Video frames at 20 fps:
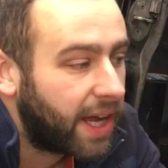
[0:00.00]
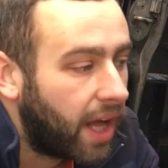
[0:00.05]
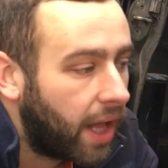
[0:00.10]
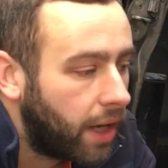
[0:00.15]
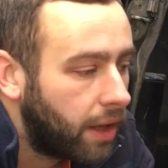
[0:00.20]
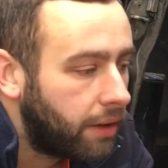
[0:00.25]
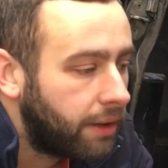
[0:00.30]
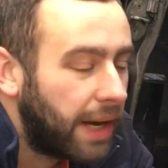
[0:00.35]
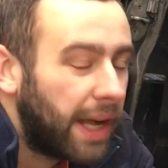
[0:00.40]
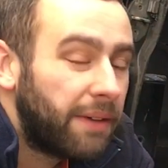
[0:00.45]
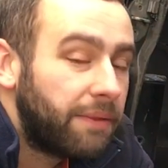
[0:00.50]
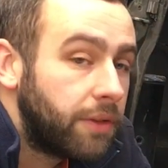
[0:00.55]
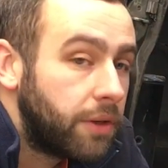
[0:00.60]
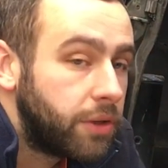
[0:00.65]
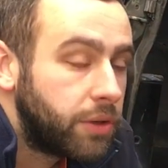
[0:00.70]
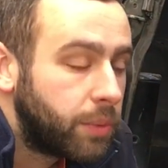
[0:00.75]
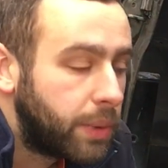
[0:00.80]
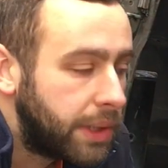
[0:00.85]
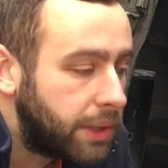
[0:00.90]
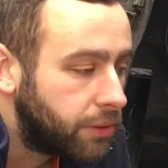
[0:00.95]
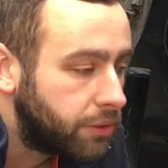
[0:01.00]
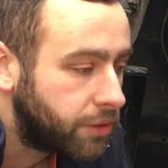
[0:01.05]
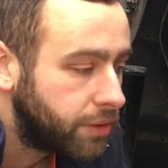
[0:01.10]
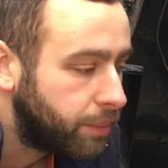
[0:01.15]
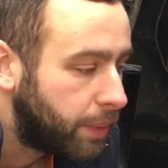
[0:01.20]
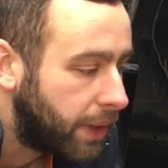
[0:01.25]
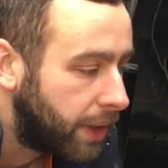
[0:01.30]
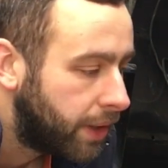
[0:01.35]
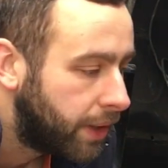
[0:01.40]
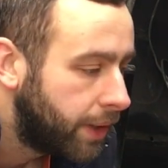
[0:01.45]
colour and have those wheels.
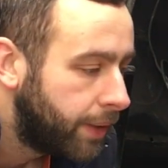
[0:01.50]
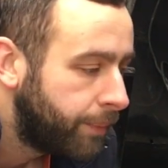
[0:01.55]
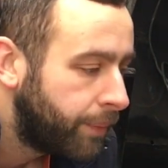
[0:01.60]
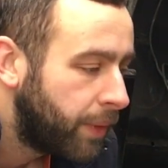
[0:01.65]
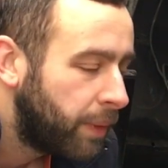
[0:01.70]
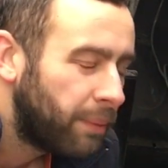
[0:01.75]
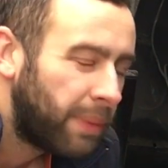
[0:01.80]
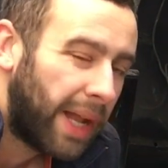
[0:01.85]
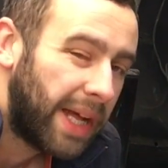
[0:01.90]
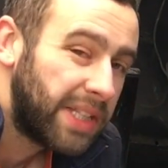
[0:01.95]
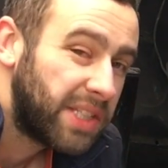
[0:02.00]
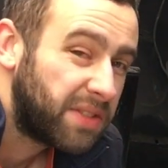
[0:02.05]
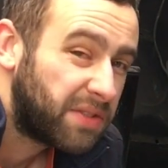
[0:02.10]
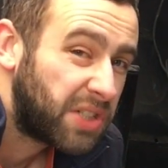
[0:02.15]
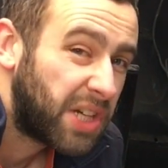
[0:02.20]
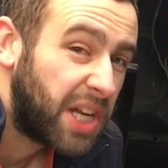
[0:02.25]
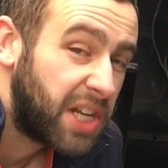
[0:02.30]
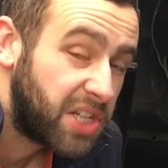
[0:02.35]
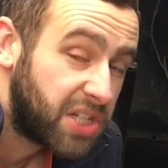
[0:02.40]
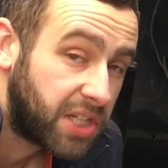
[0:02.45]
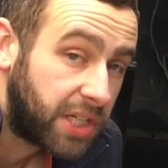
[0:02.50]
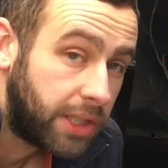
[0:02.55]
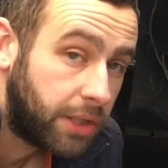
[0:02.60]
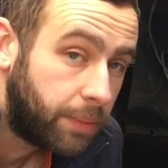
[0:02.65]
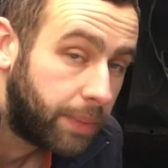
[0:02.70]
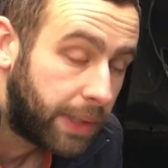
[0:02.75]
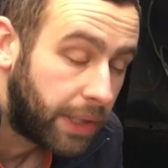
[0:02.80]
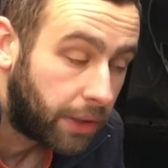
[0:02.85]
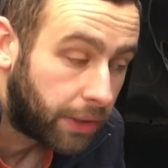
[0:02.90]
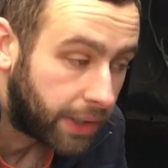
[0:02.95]
But plans have changed a little
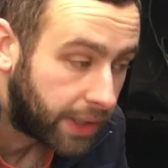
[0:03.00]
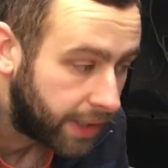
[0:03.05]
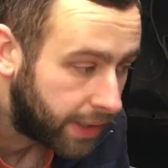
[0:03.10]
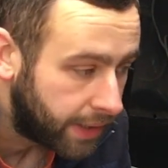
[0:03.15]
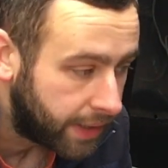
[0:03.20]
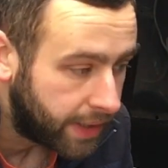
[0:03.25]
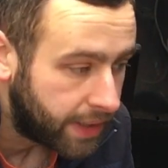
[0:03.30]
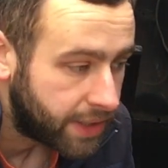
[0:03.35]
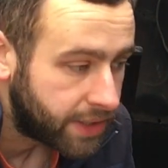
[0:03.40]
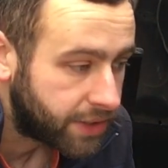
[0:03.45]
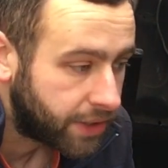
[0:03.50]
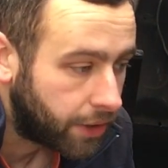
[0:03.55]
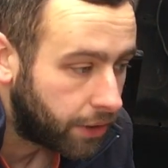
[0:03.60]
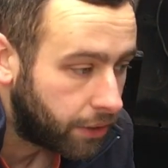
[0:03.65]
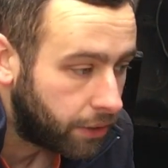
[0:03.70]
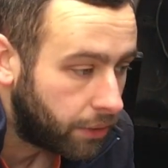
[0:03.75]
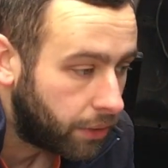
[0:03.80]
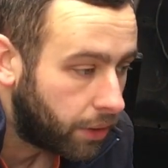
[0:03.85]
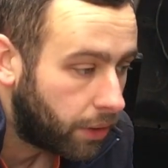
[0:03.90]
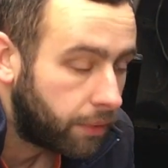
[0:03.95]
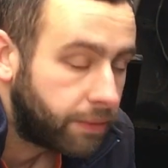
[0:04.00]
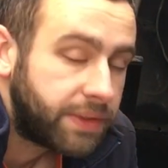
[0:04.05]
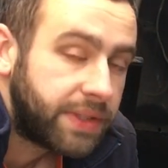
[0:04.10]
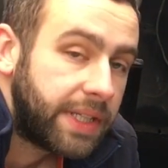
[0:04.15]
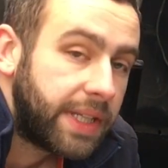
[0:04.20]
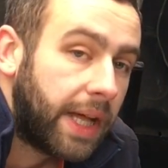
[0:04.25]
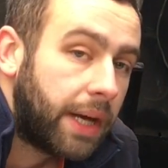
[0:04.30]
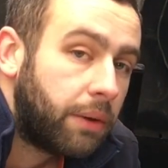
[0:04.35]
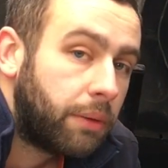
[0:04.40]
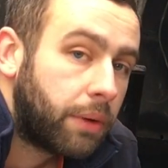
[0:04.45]
bit on it, so obviously
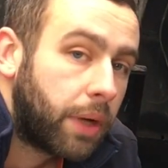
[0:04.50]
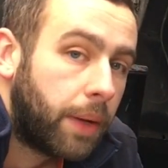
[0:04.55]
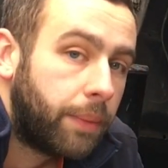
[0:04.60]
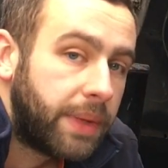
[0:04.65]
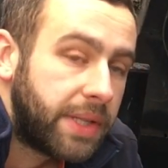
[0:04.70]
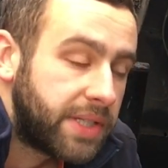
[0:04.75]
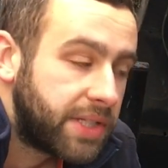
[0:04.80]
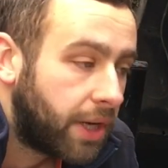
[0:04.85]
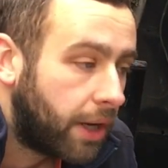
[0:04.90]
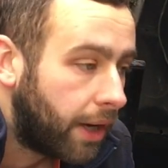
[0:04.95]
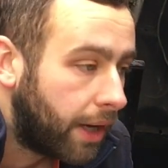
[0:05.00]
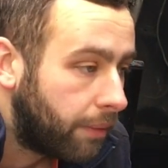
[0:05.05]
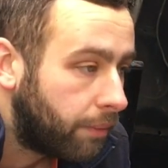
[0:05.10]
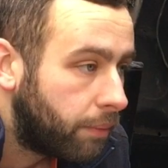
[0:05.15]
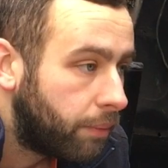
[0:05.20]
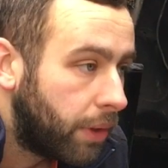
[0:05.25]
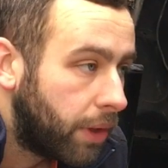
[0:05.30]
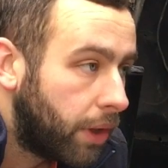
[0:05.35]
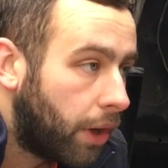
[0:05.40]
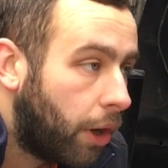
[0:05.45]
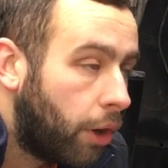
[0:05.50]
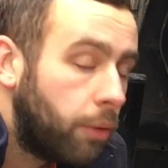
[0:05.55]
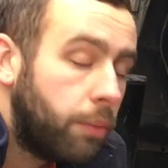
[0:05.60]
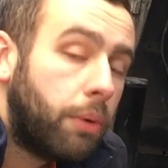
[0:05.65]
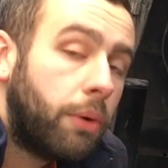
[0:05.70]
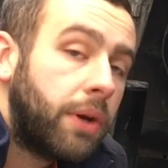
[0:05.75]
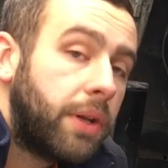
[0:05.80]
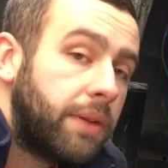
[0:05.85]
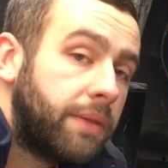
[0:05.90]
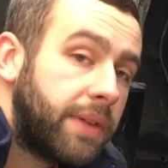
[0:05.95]
that will come in time. But the whole
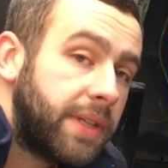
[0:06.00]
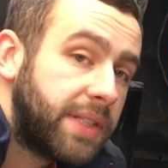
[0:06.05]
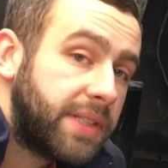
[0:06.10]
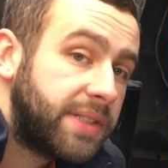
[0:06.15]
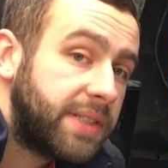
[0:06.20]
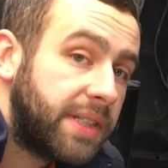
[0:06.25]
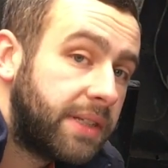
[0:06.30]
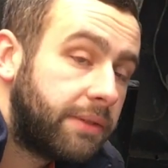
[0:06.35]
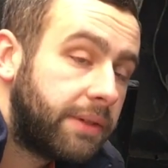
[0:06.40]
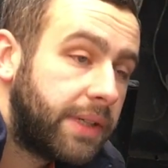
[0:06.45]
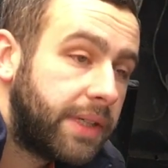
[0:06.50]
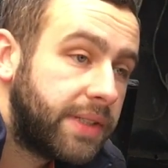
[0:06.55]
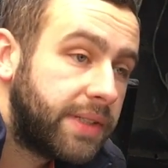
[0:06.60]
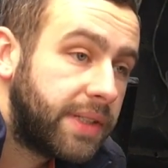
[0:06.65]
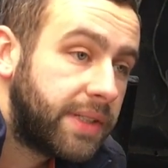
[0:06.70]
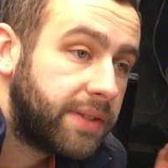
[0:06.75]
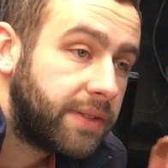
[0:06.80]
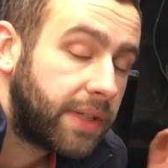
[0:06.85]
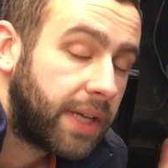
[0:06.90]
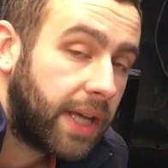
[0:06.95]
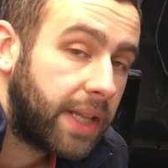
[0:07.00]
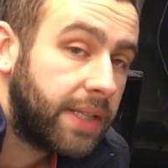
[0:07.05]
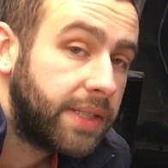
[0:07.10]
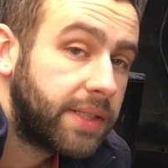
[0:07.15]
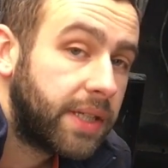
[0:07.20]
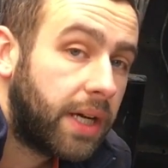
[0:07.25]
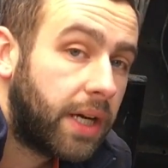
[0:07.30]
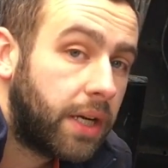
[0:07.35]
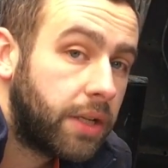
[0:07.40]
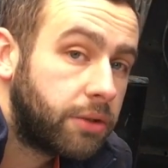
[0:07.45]
point of this series is to get this
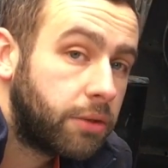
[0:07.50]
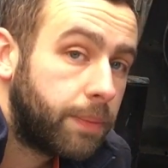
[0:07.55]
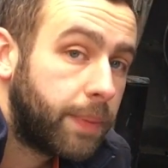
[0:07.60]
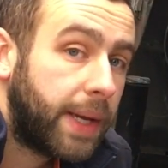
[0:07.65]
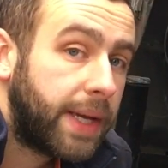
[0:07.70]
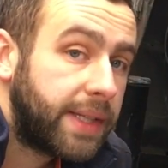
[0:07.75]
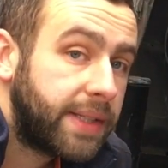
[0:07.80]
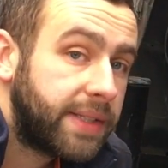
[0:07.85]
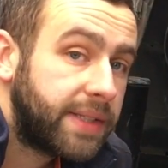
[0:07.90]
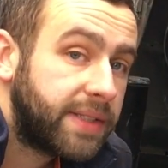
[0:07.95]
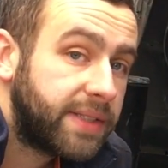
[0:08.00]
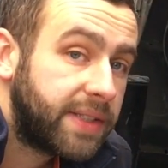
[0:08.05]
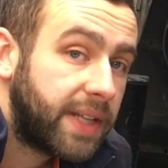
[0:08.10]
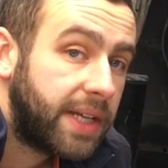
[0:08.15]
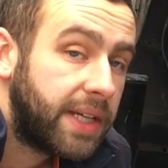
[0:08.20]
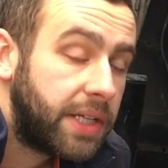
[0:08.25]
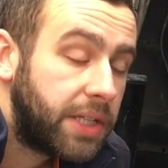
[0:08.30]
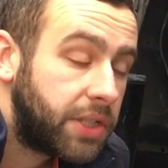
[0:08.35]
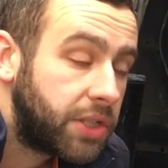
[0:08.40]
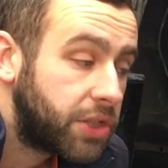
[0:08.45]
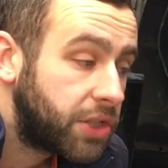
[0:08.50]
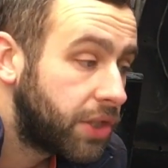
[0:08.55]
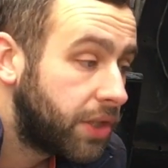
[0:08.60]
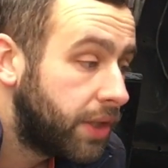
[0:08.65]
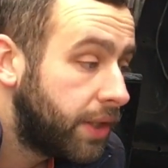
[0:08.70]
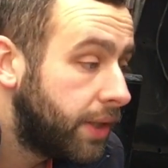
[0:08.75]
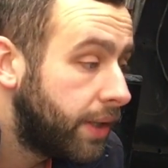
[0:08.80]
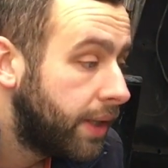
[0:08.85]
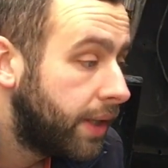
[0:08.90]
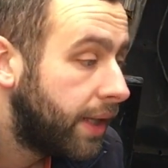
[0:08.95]
car to a painted stage
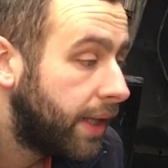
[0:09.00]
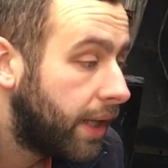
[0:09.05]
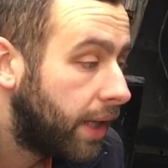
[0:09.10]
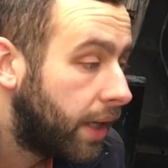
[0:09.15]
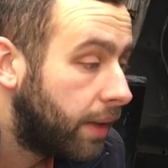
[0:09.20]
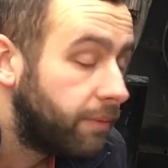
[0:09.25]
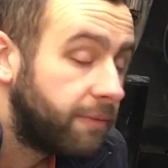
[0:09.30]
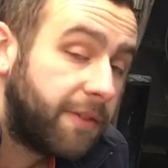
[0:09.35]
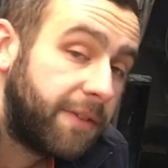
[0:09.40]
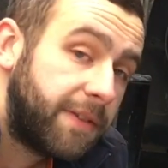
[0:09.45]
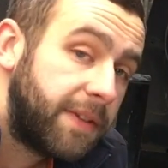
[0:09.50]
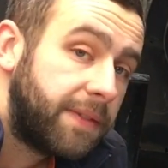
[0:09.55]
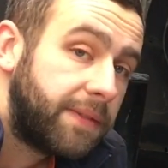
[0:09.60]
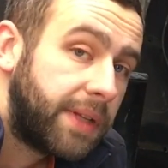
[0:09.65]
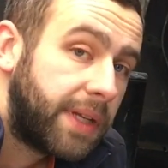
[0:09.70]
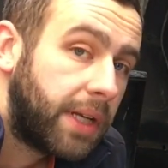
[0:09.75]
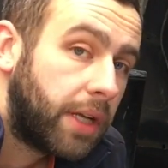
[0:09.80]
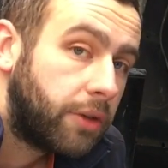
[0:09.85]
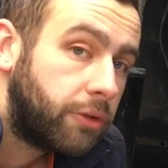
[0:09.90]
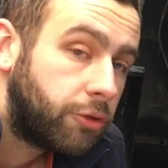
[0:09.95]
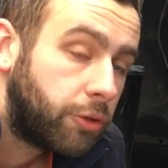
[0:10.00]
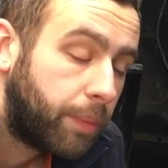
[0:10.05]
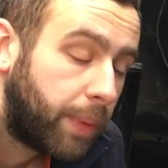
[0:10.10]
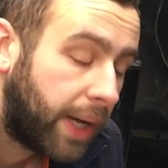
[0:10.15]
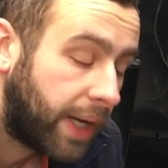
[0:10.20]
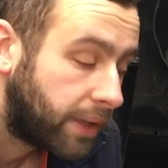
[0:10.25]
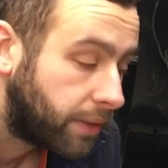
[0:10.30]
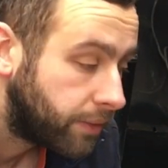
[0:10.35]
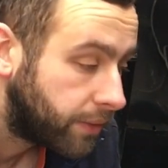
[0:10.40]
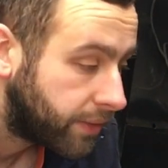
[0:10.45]
for
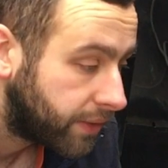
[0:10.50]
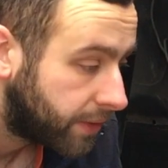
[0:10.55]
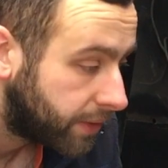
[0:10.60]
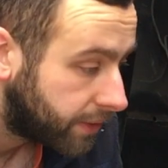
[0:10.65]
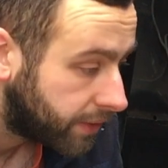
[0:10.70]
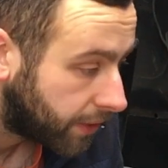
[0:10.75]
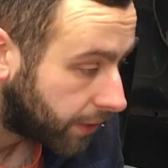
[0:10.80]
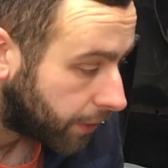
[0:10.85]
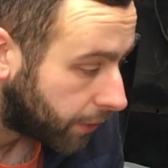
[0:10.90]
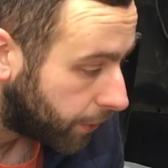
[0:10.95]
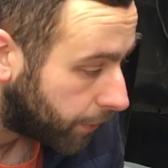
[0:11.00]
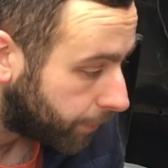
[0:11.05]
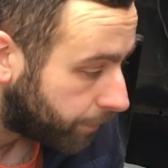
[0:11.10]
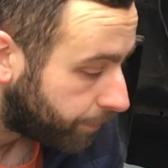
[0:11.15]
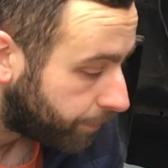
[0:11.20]
£1,500. So